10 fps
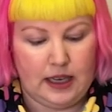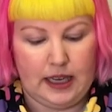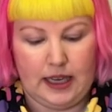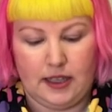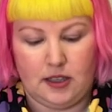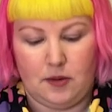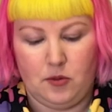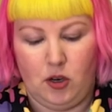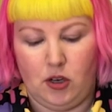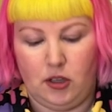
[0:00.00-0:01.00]
And I'm
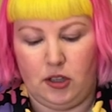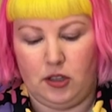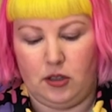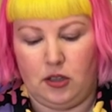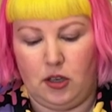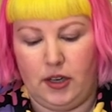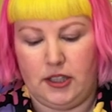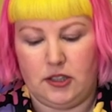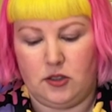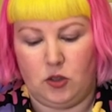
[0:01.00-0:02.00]
not going
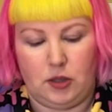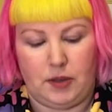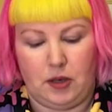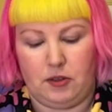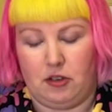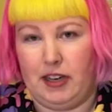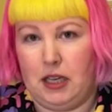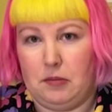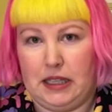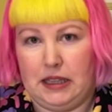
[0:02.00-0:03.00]
to talk about whether I
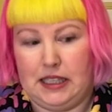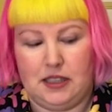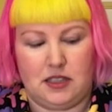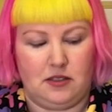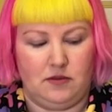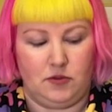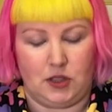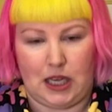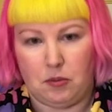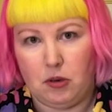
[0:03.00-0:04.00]
recommend these for
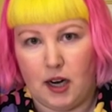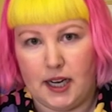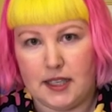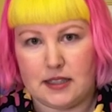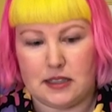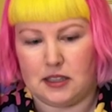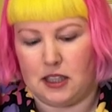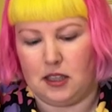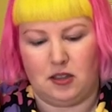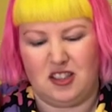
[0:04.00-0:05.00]
that price,
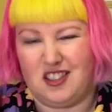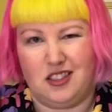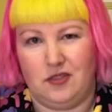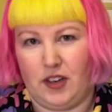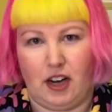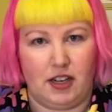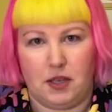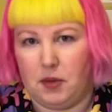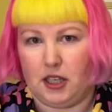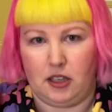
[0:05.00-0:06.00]
because it's going to vary
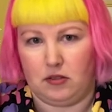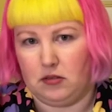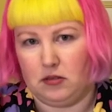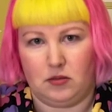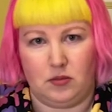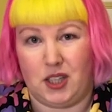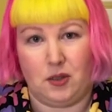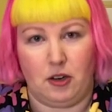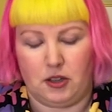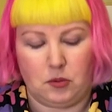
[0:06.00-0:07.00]
depending where you
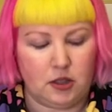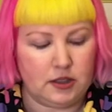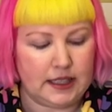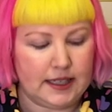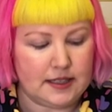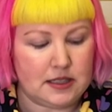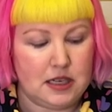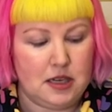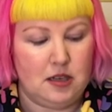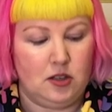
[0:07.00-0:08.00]
are in the world, I guess.
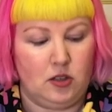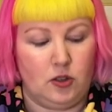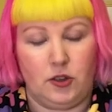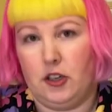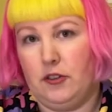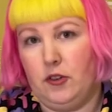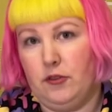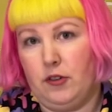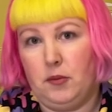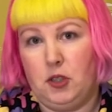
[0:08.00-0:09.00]
Although if you're
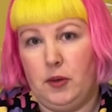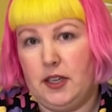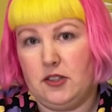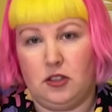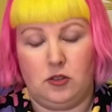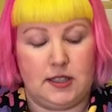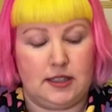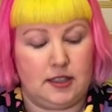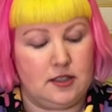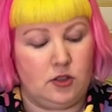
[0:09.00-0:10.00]
from the US, you can always
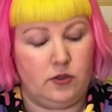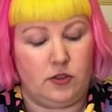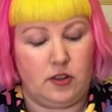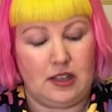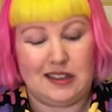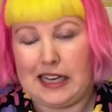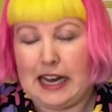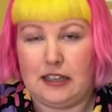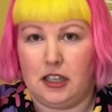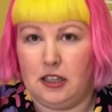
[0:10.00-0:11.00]
let us know if you think the
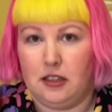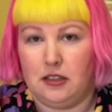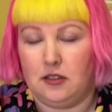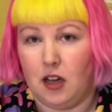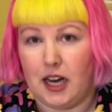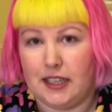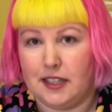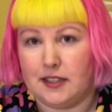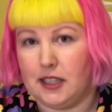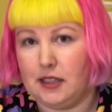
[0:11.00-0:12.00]
$8.99
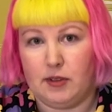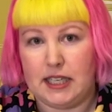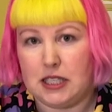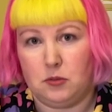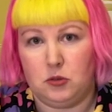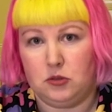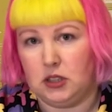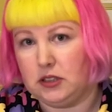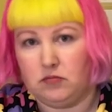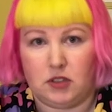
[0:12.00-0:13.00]
is a reasonable
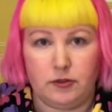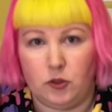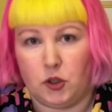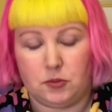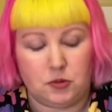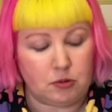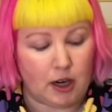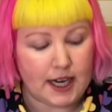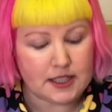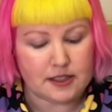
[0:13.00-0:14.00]
and affordable
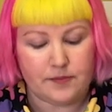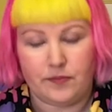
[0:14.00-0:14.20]
price.